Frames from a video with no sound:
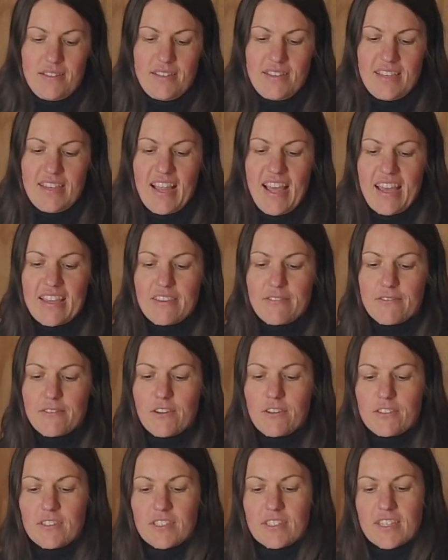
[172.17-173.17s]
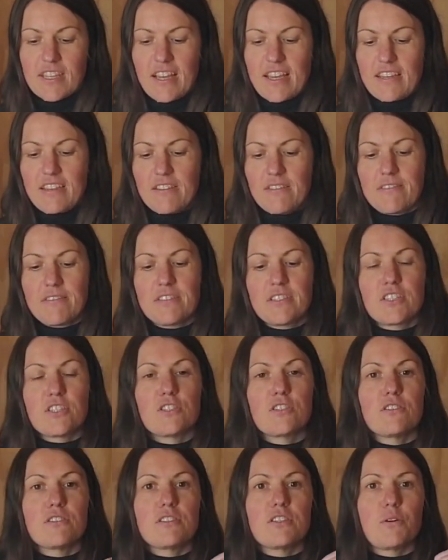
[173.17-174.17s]
Now you've got this kind of
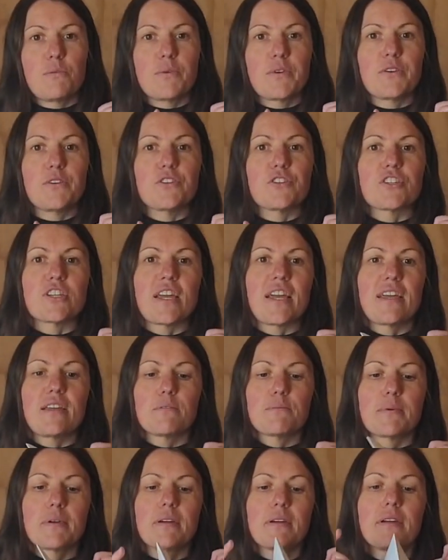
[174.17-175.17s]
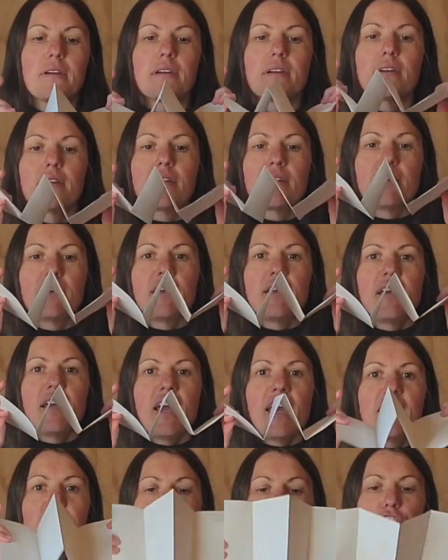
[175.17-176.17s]
W shape.
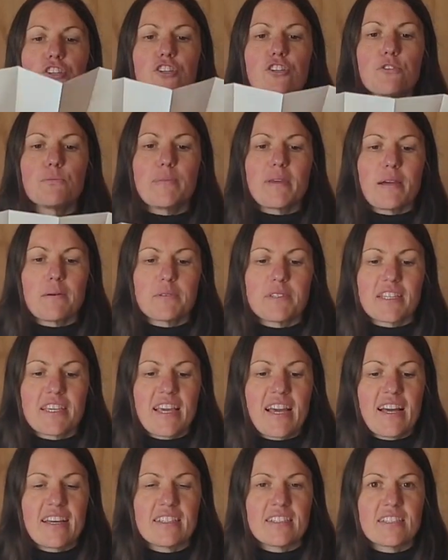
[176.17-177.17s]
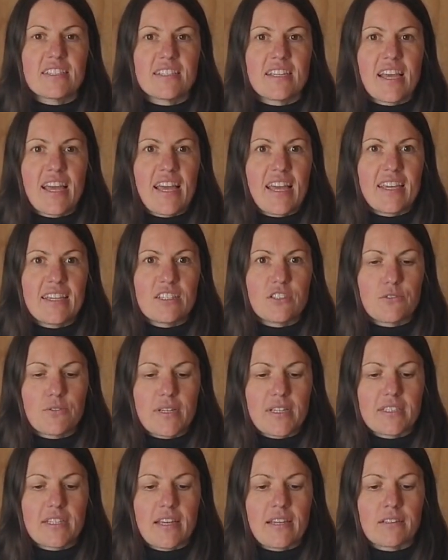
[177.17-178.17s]
And you should be able to count 8
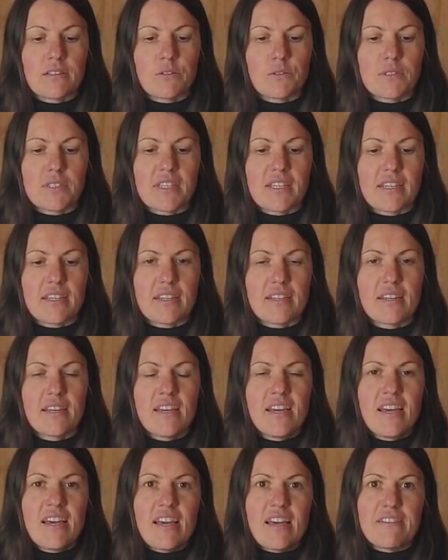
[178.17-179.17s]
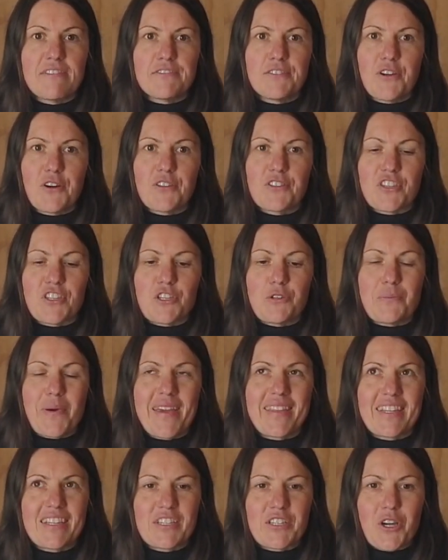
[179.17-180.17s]
rectangles here. If not, then you might
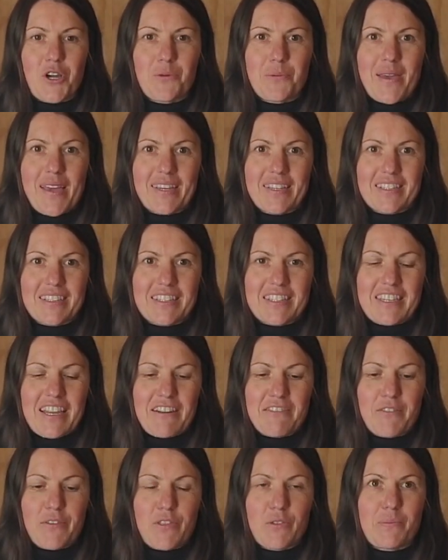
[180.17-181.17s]
need to go back and start from the